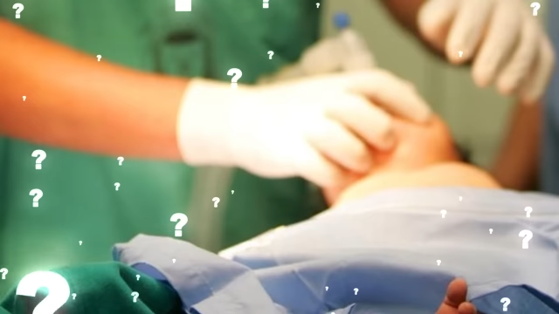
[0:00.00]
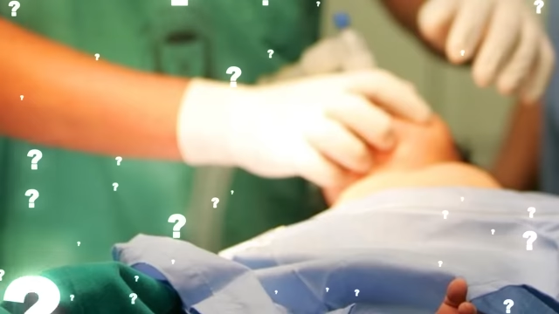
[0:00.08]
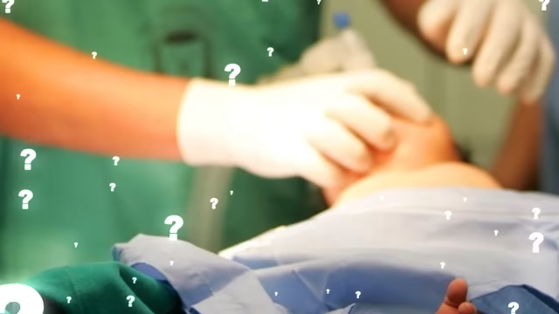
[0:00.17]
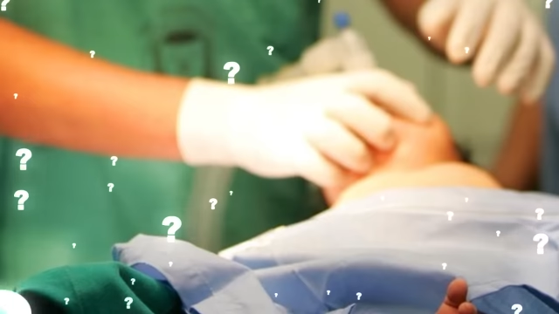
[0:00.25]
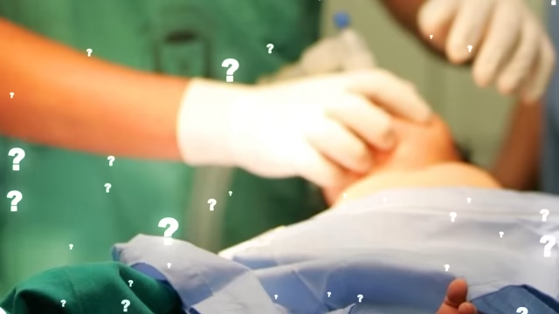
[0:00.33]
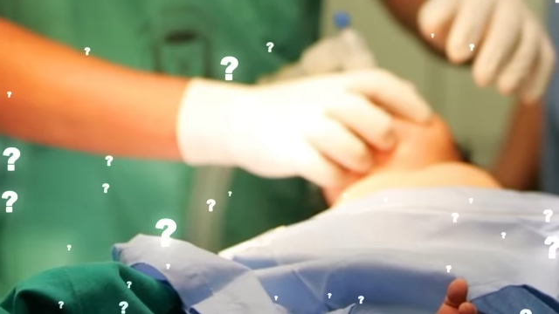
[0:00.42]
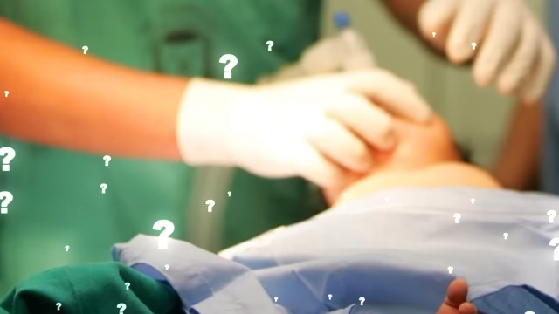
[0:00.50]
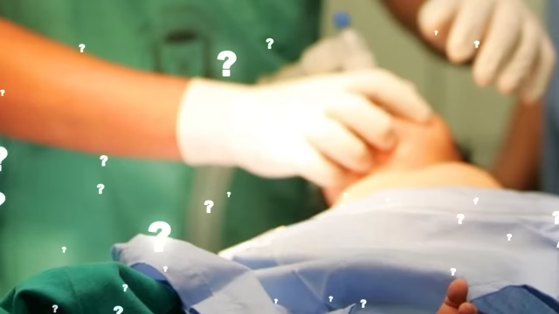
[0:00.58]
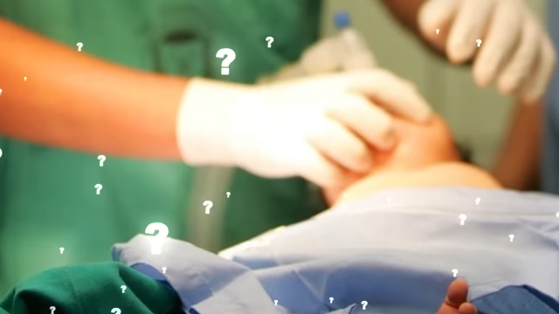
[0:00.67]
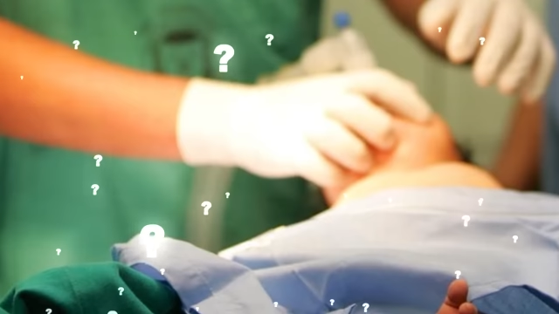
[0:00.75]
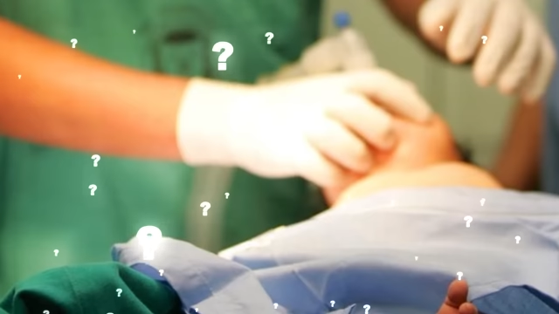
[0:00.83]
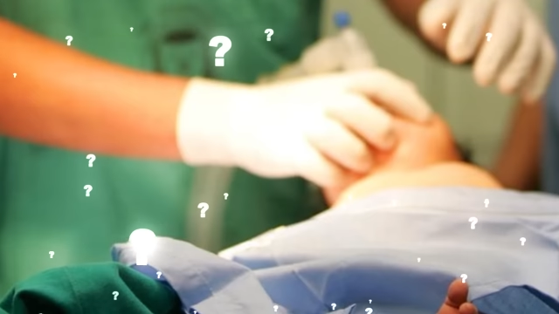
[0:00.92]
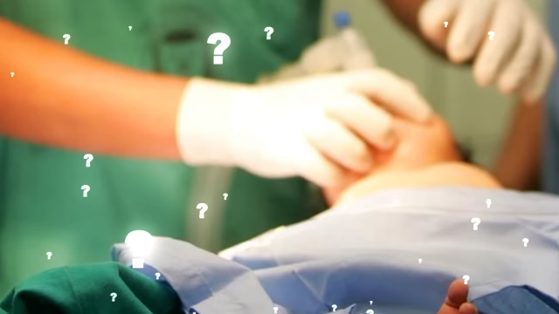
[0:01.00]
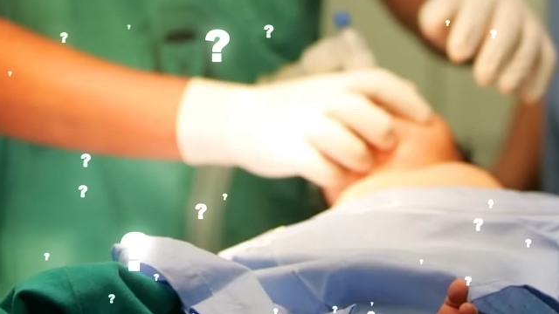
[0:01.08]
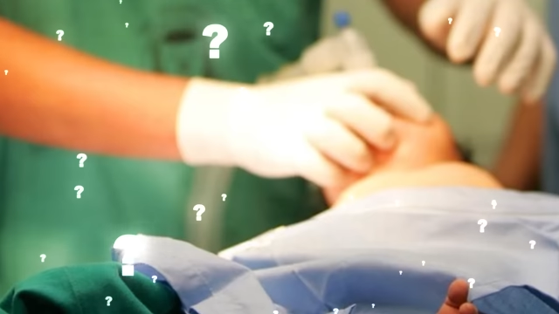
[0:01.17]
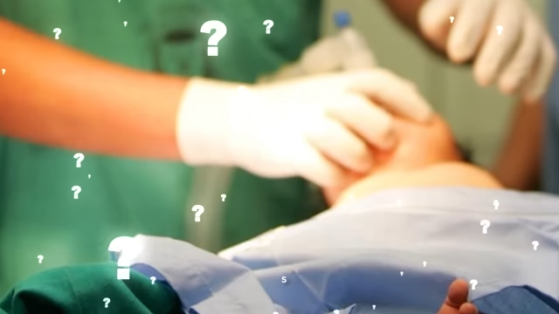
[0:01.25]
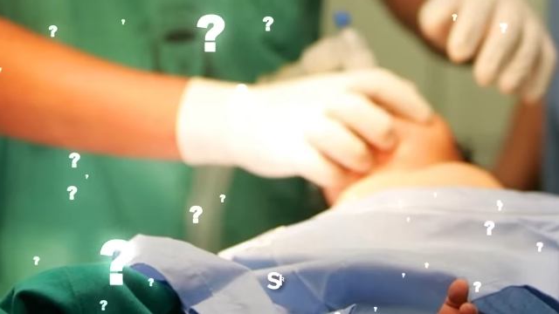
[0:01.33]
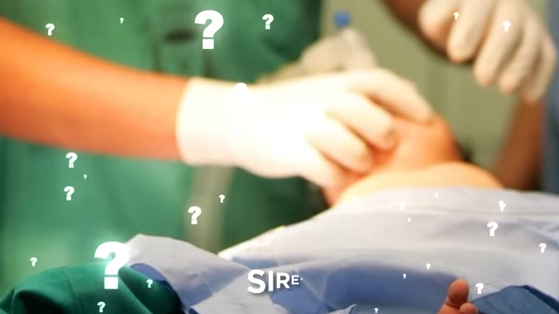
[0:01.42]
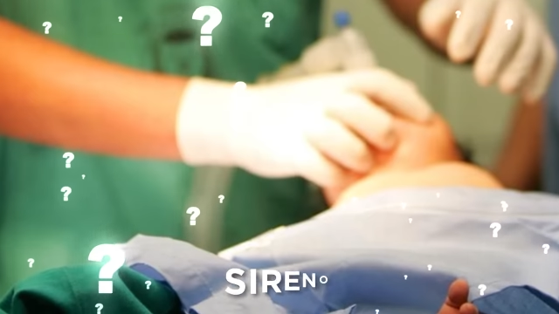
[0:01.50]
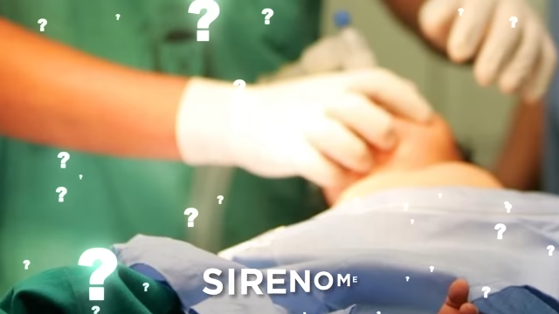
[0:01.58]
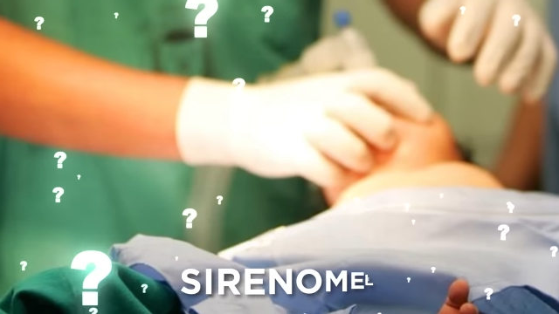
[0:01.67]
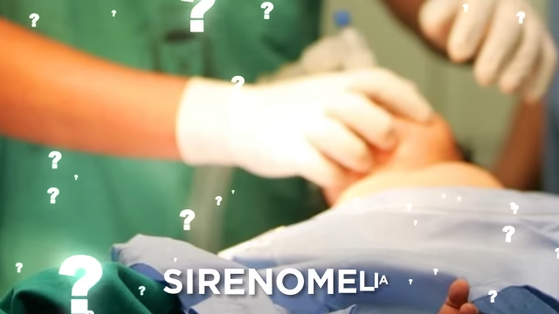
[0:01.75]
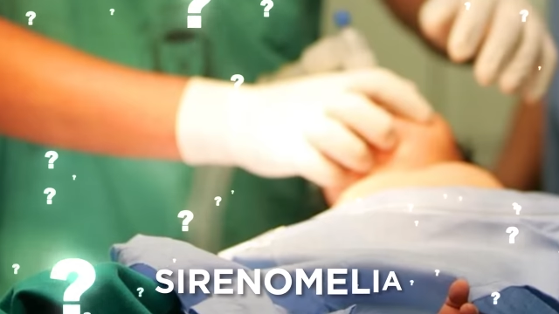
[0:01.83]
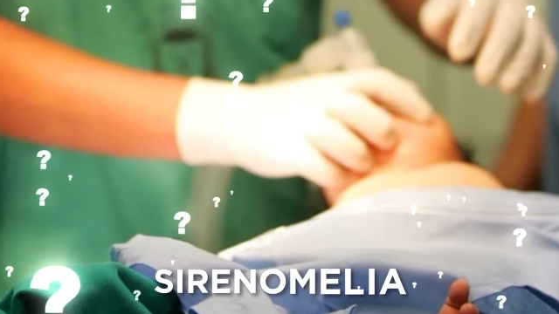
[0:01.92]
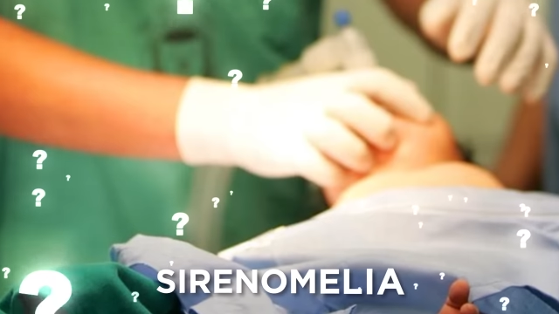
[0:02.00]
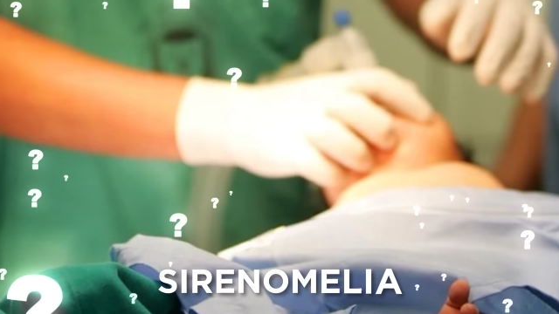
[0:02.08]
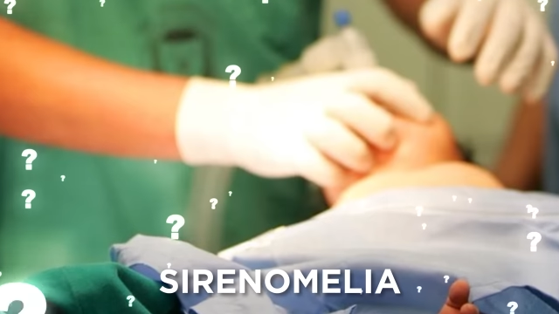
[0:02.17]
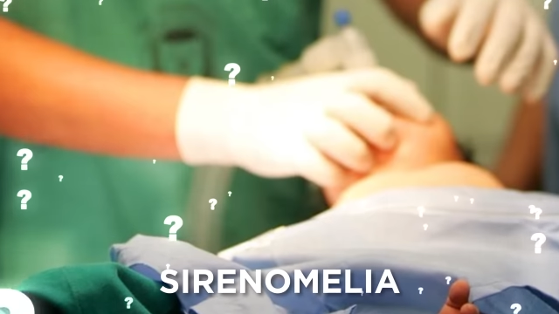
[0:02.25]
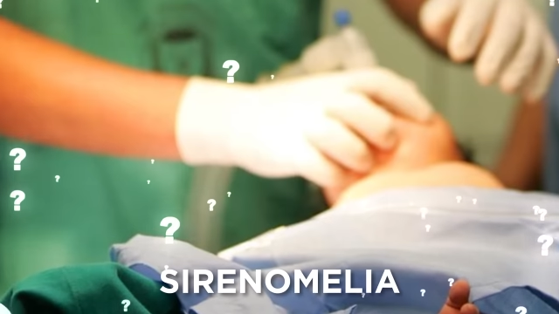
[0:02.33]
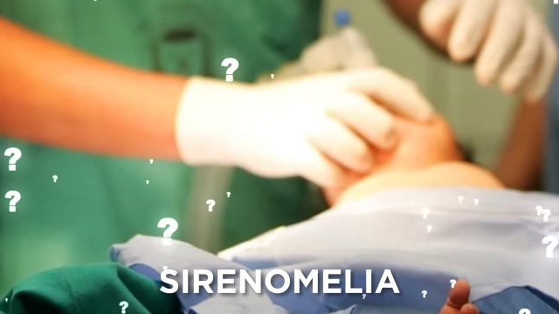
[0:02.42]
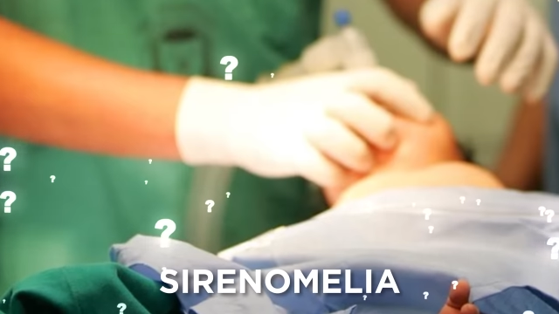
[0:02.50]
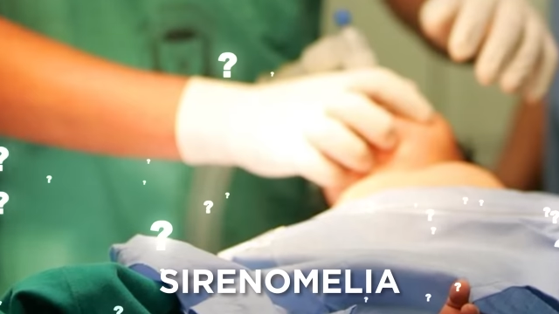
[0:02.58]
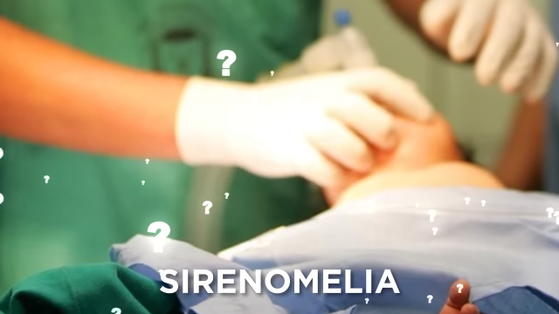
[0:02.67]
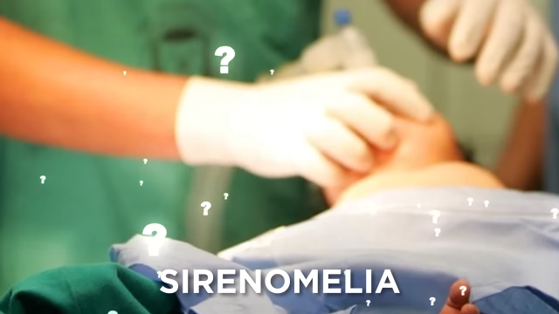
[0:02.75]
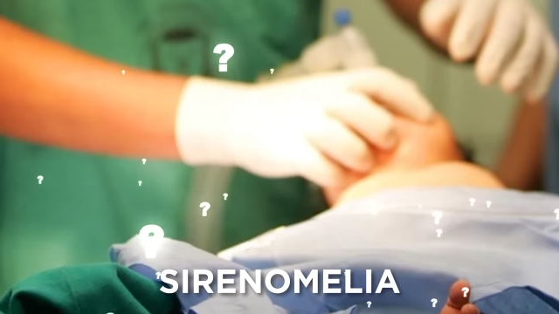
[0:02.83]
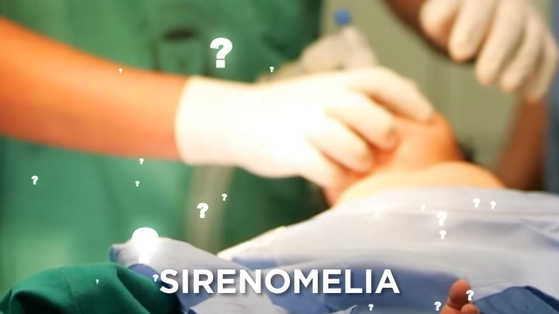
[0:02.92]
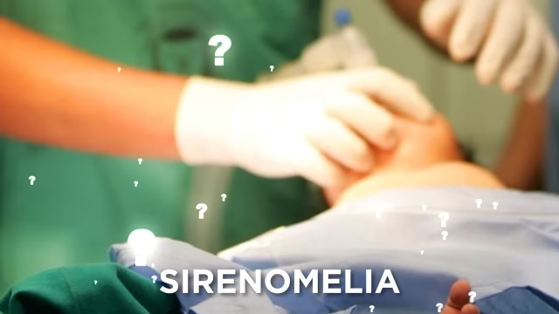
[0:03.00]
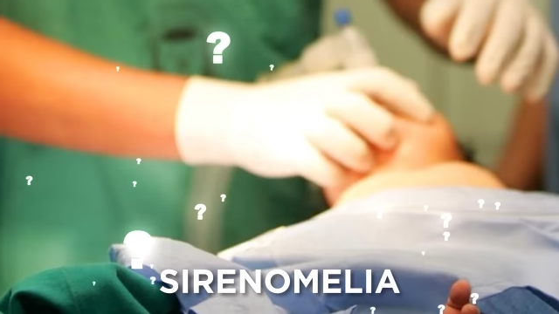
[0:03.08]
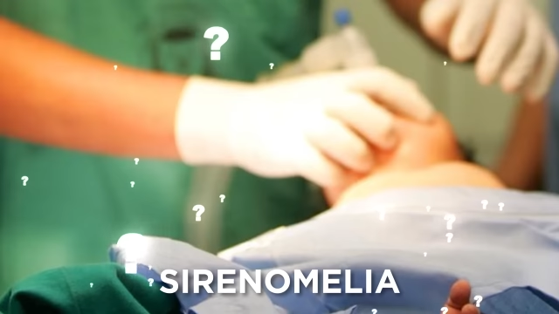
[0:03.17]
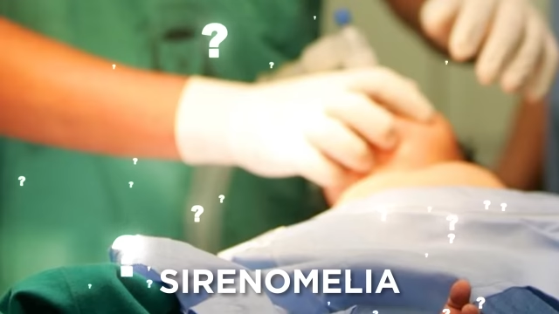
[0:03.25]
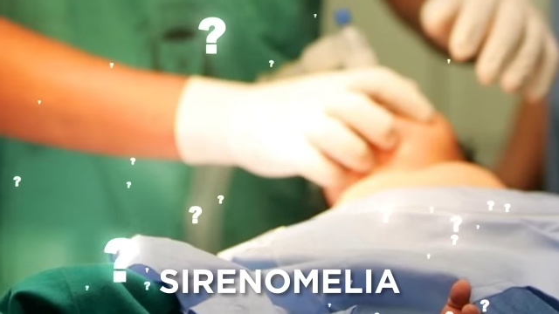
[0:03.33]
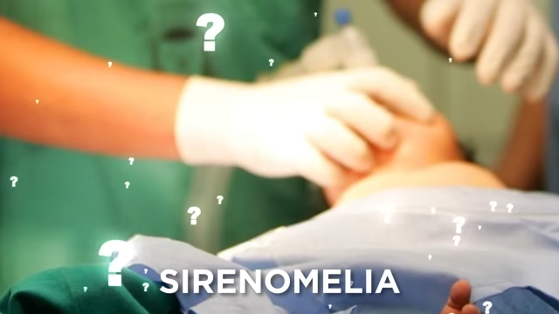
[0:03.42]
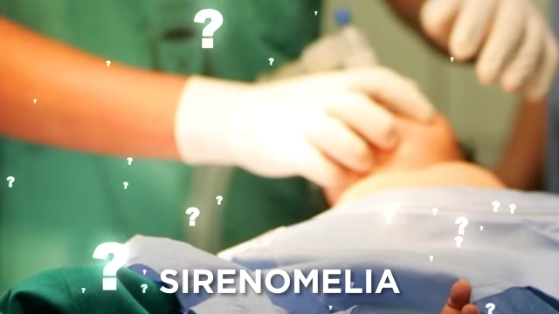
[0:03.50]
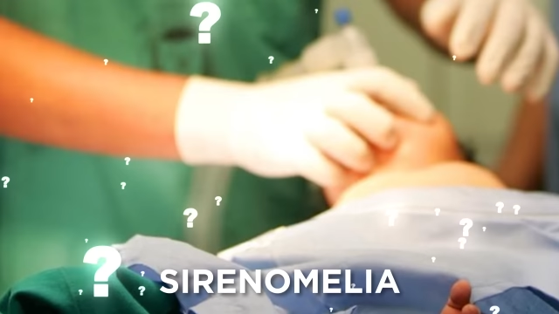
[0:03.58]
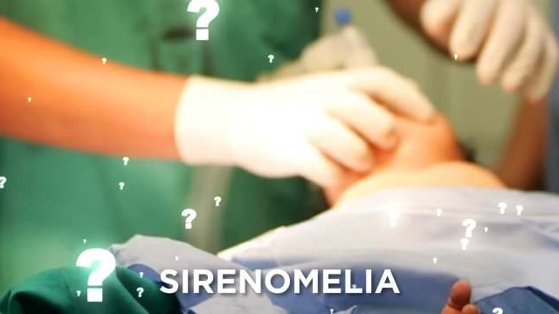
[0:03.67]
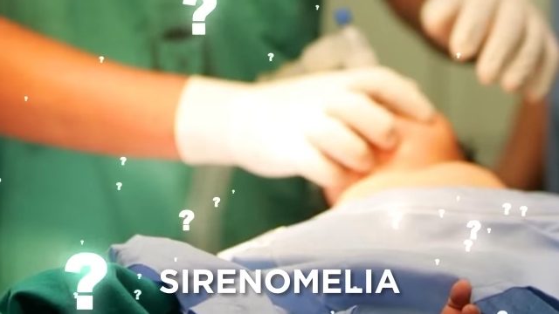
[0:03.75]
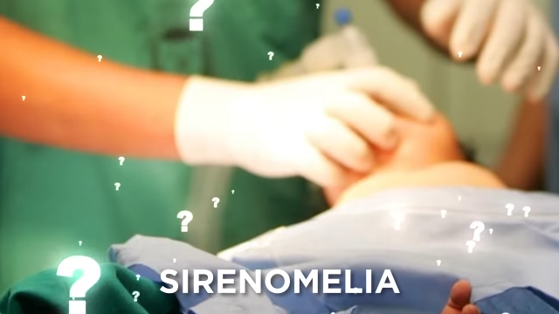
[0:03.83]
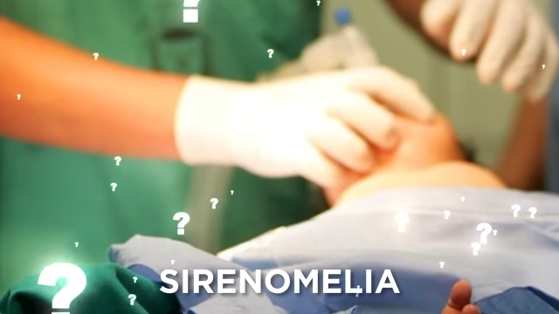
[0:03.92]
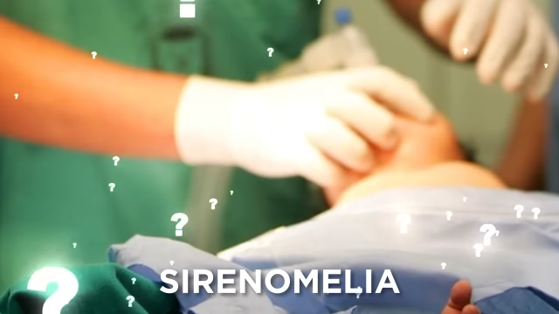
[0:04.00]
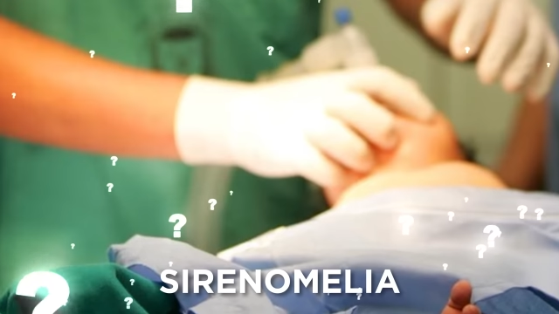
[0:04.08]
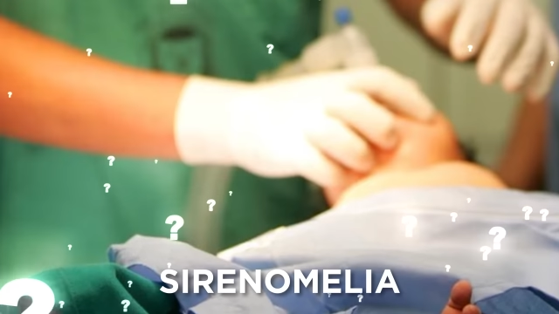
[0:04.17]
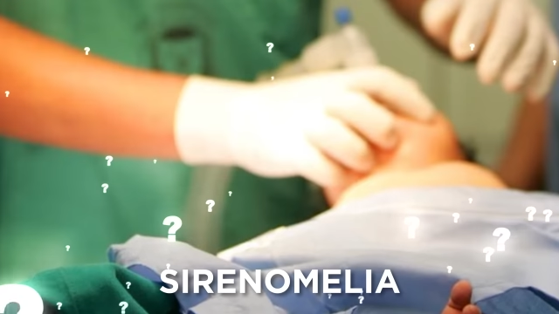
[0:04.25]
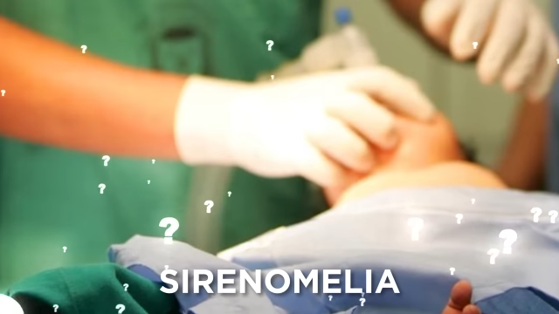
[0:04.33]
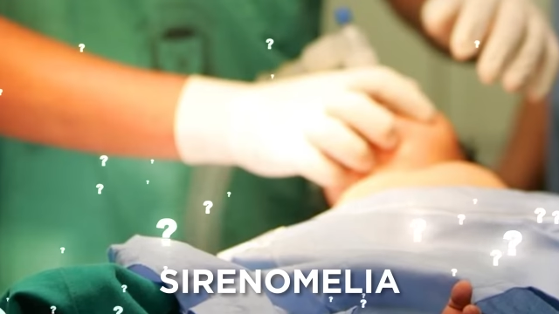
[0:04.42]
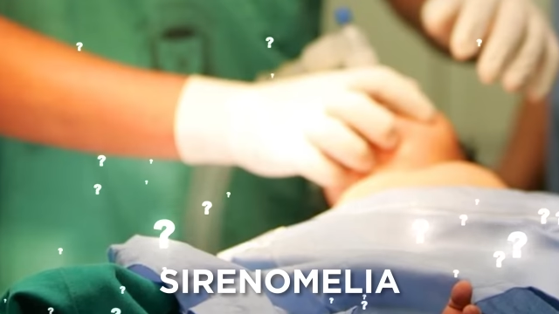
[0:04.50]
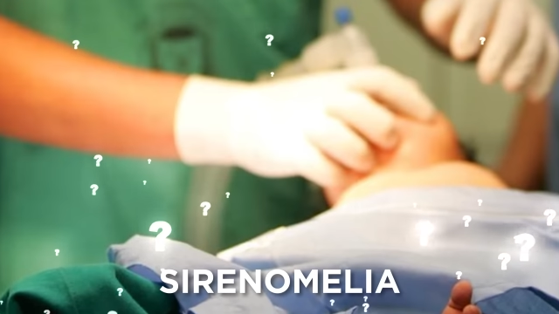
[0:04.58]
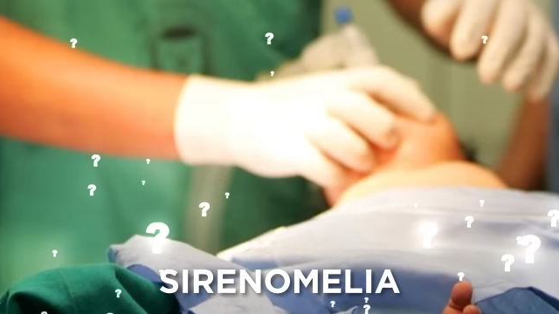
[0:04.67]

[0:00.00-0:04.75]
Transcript: Nobody's mouth can be seen.